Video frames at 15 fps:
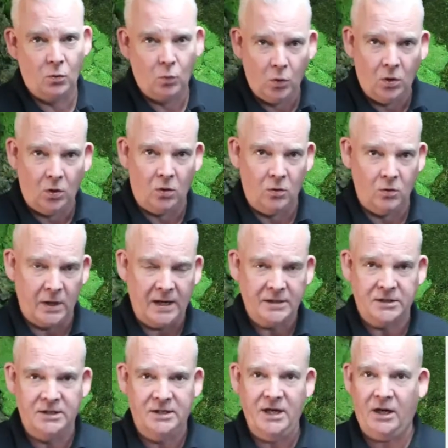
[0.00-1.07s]
the wall
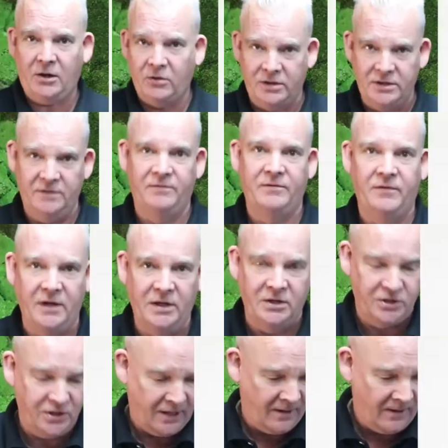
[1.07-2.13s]
as a decorative
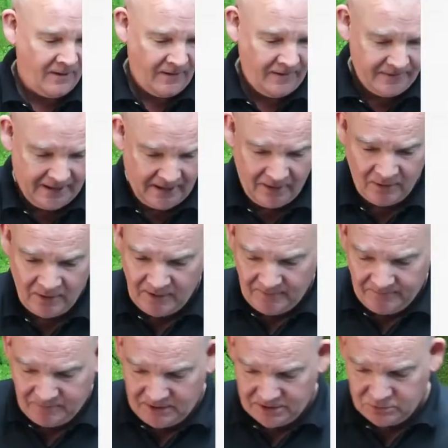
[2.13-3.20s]
feature. Now
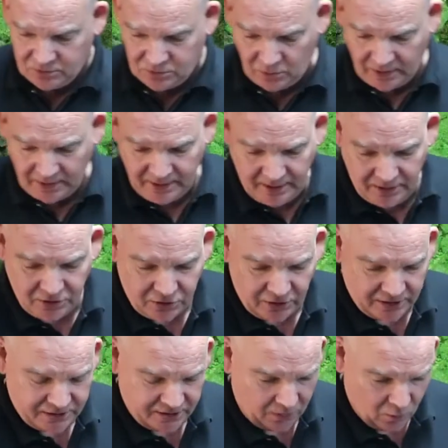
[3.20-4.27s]
this was quite an
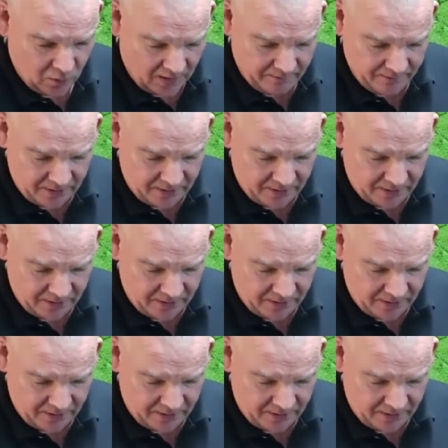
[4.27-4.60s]
interesting one